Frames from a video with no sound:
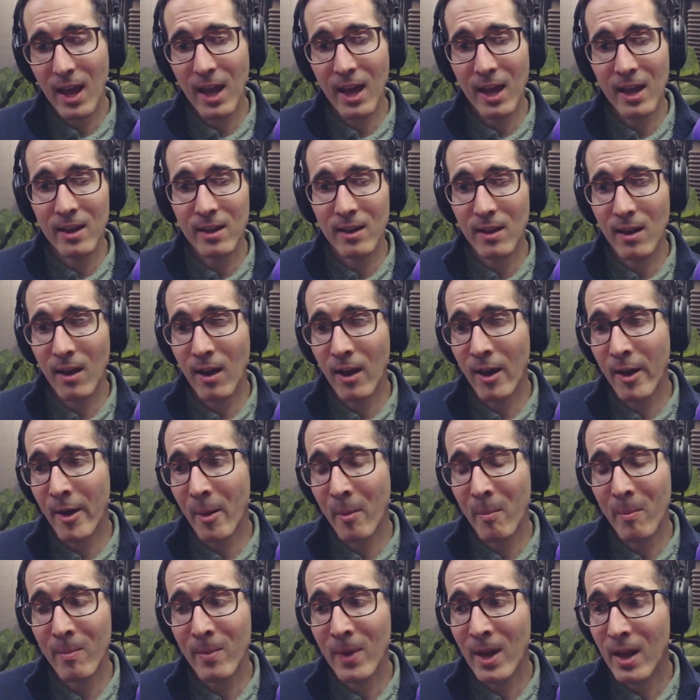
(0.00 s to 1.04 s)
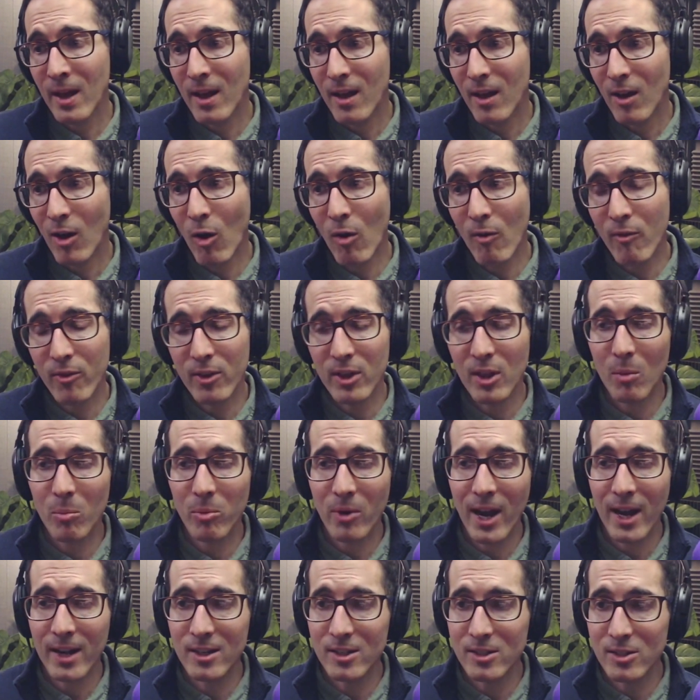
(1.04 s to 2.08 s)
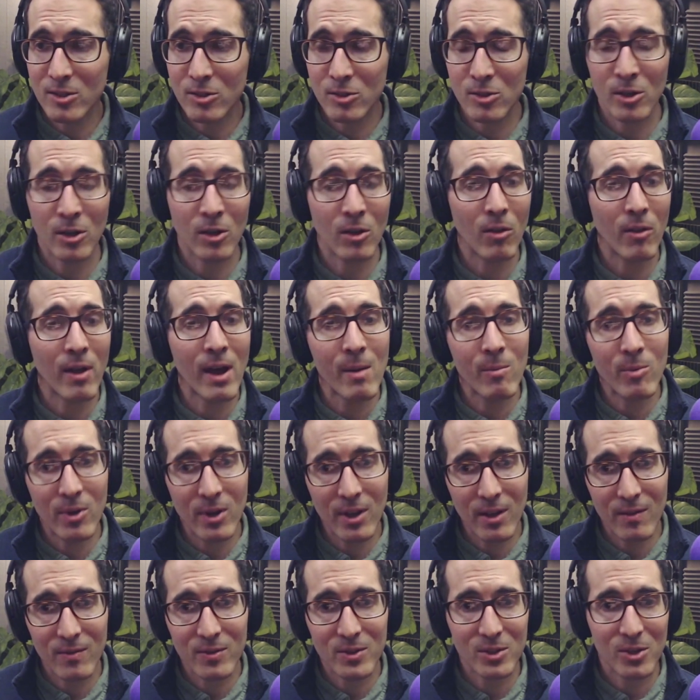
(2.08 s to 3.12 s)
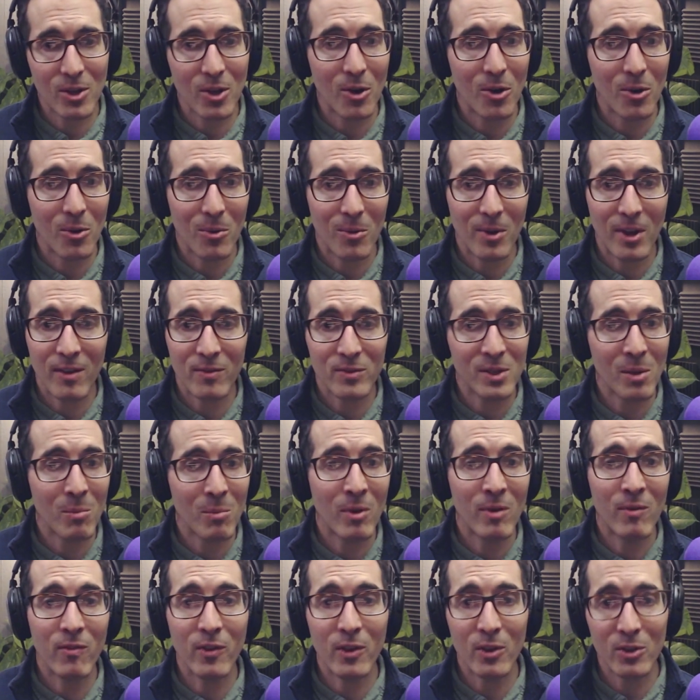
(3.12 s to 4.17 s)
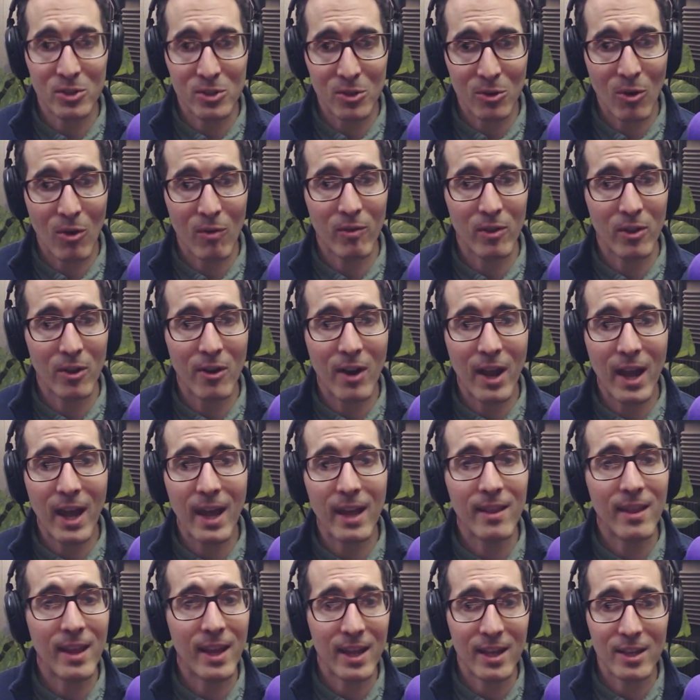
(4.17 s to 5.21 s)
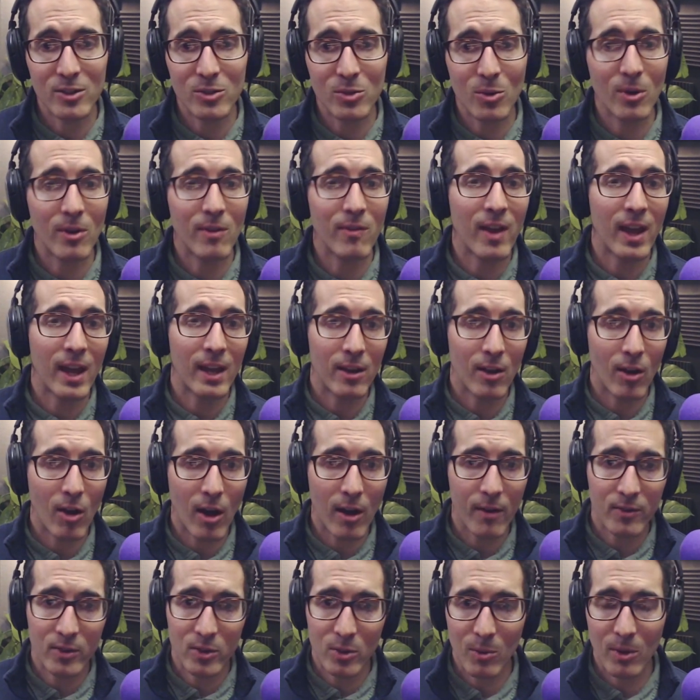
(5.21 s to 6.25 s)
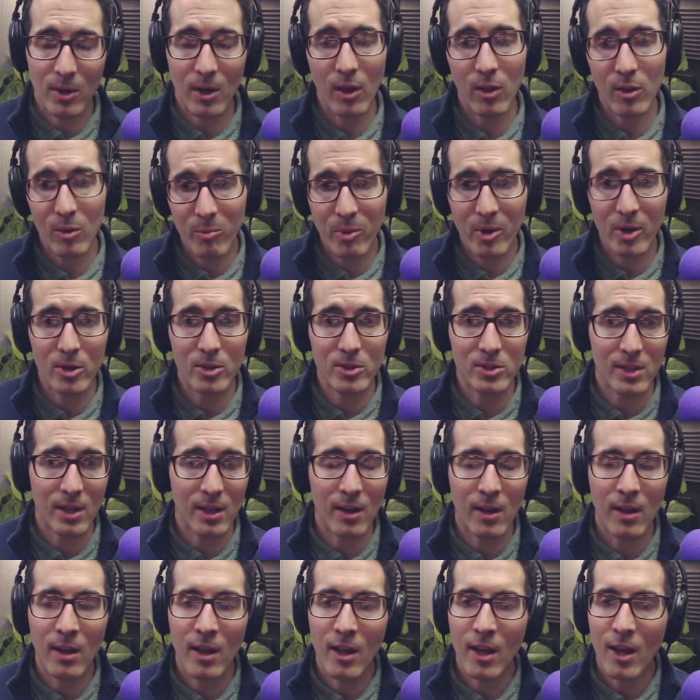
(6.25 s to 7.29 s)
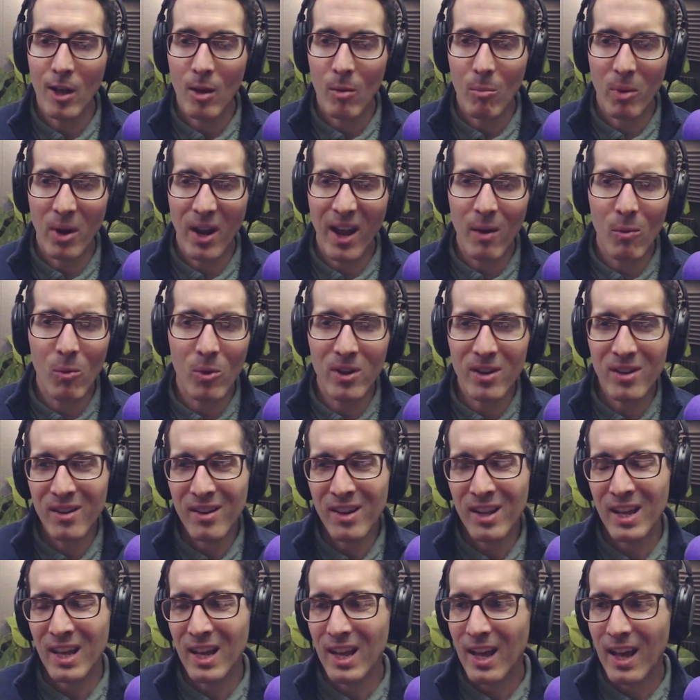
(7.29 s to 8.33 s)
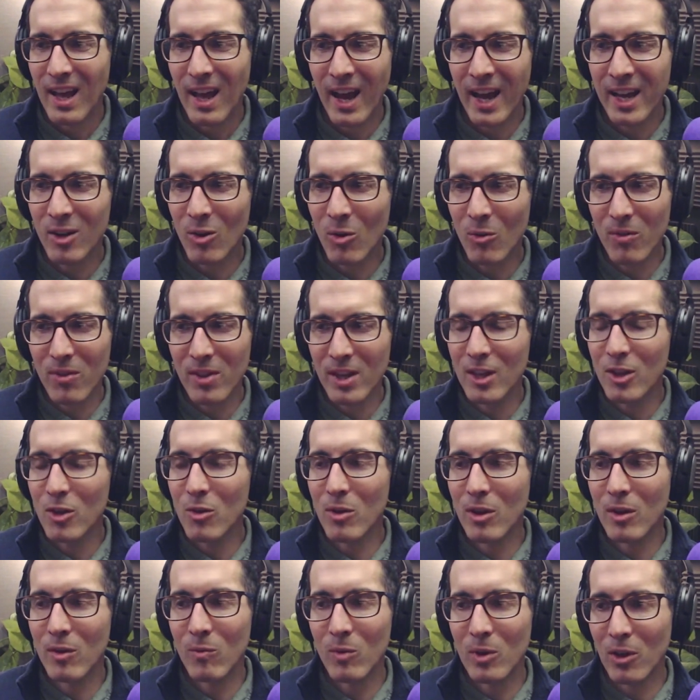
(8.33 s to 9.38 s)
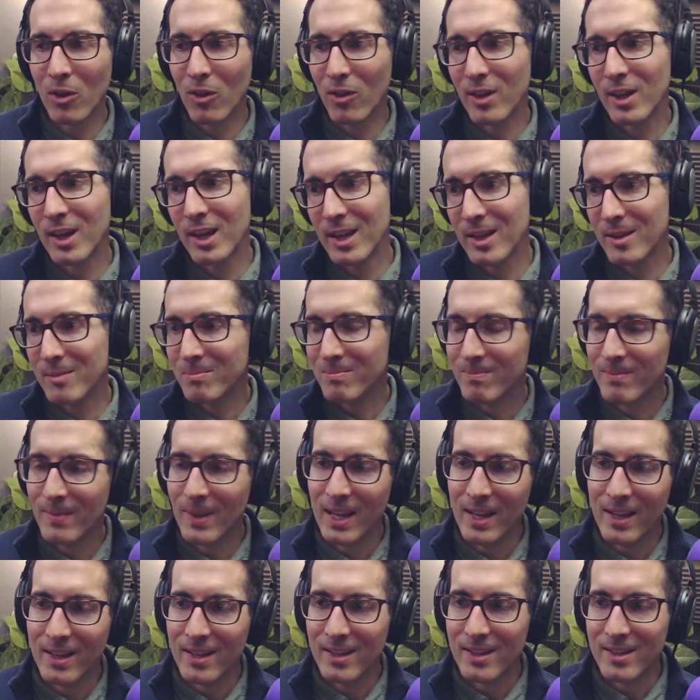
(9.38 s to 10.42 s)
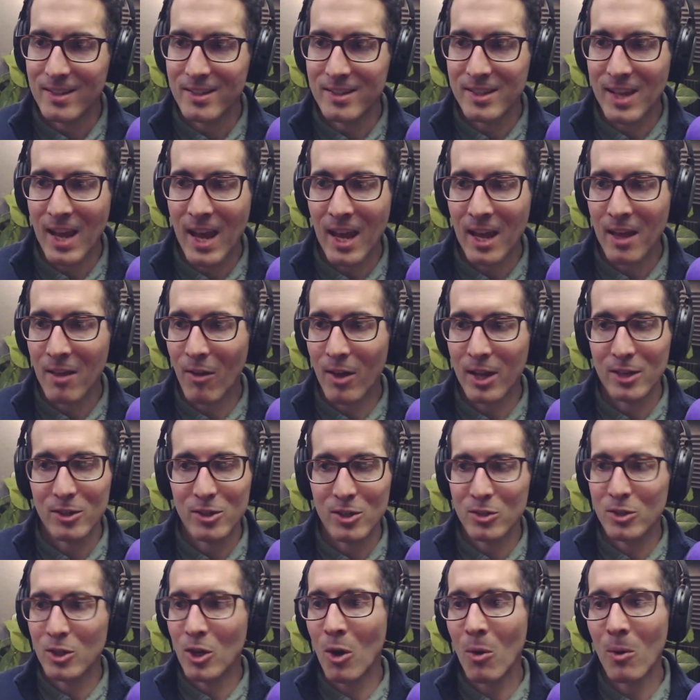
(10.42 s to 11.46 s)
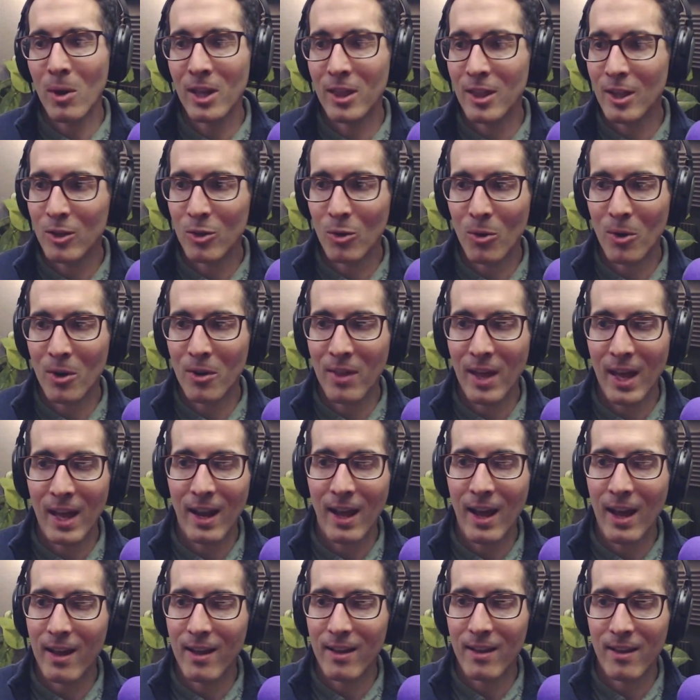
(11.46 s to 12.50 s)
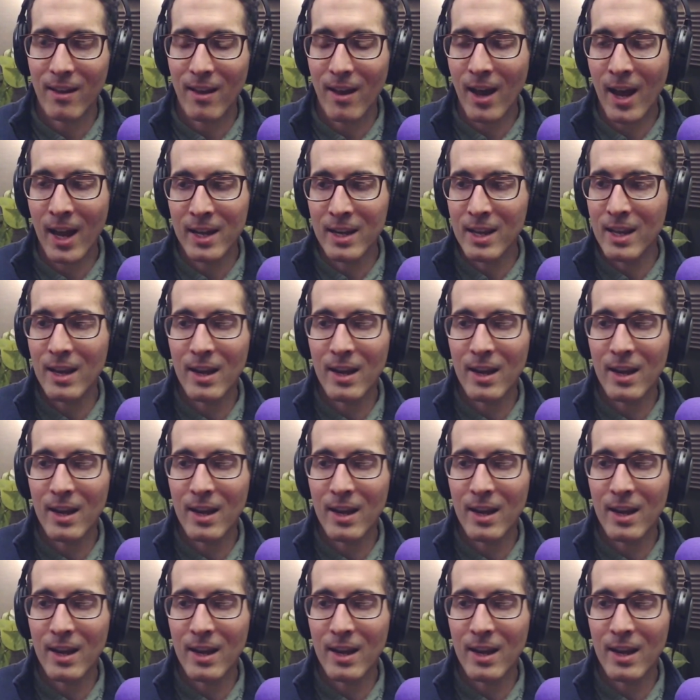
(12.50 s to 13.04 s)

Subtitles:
And hopefully the practices are collaborative. So if someone feels they're over their head, they can sort of hand it off to another person. But I don't think you can really say, like, just going in the door that I need